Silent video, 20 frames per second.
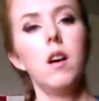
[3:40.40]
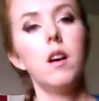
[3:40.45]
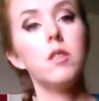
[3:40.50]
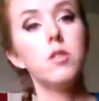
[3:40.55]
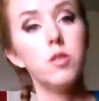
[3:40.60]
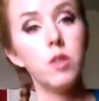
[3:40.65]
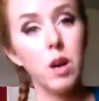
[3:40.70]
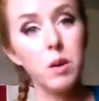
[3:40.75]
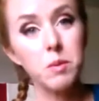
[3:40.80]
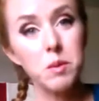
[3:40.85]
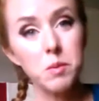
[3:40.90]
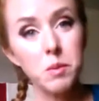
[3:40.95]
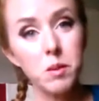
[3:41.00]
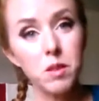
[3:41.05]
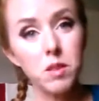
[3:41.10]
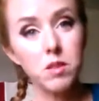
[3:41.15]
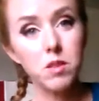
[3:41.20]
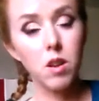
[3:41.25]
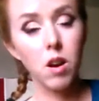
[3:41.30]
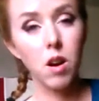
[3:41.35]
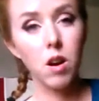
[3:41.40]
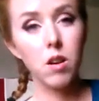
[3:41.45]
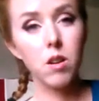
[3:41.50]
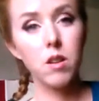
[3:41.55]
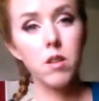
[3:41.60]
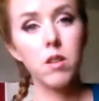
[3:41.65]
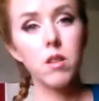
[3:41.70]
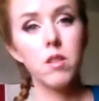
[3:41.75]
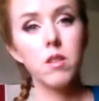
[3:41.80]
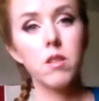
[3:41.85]
A drop spindle is
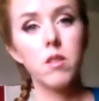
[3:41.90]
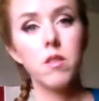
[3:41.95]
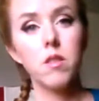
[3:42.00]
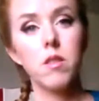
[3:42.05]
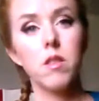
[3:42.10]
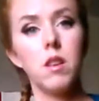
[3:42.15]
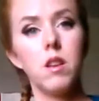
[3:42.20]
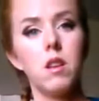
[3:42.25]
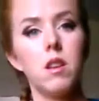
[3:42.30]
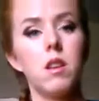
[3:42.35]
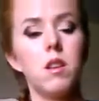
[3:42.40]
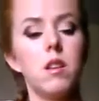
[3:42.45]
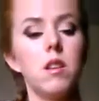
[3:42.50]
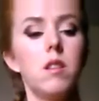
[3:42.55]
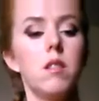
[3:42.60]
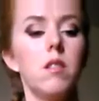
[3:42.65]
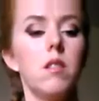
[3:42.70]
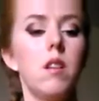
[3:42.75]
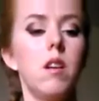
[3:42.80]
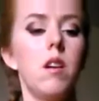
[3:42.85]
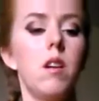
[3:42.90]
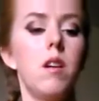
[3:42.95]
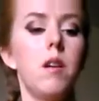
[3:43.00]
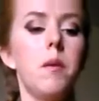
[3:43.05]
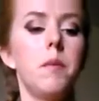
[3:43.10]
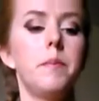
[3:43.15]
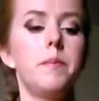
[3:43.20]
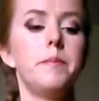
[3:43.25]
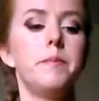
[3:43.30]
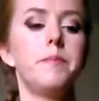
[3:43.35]
harder than a
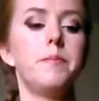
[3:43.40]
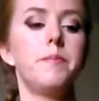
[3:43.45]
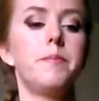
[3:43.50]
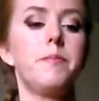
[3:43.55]
um,